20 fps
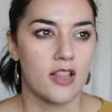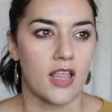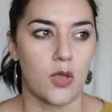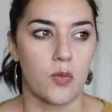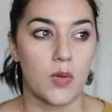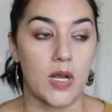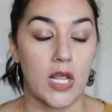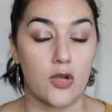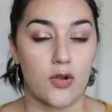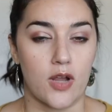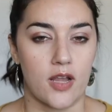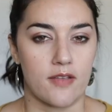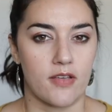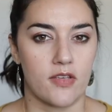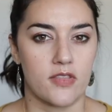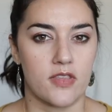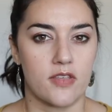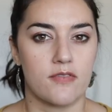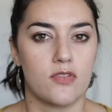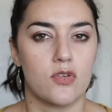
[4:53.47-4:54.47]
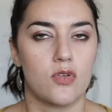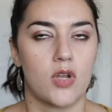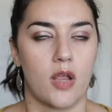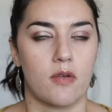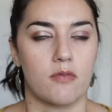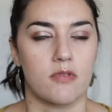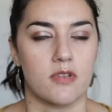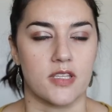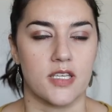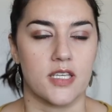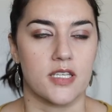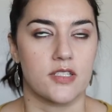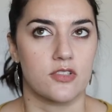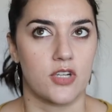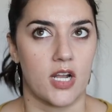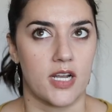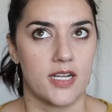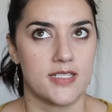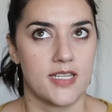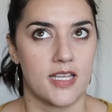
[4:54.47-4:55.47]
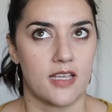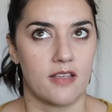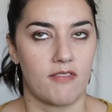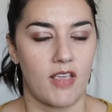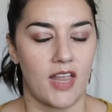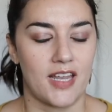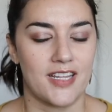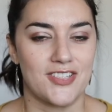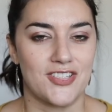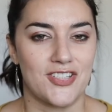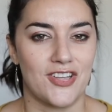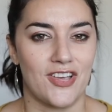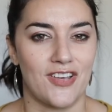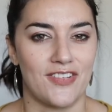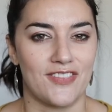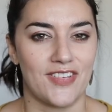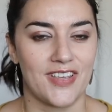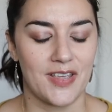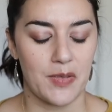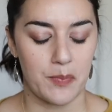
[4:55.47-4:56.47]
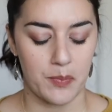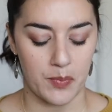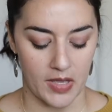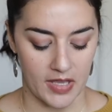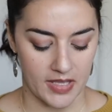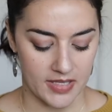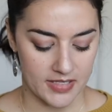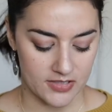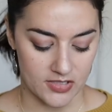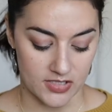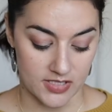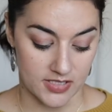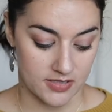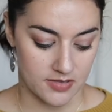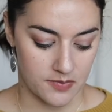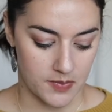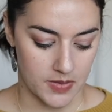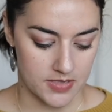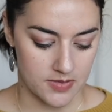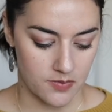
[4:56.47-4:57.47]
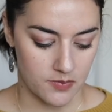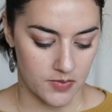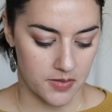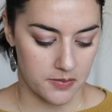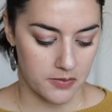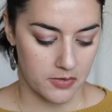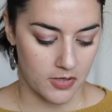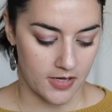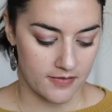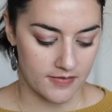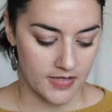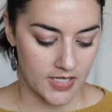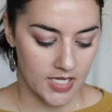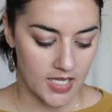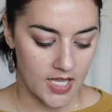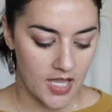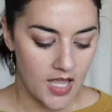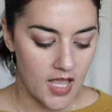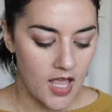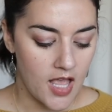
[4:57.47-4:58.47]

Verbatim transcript: Like when I crave healthy food, I really try to take advantage of it, but it just depends on what I'm craving.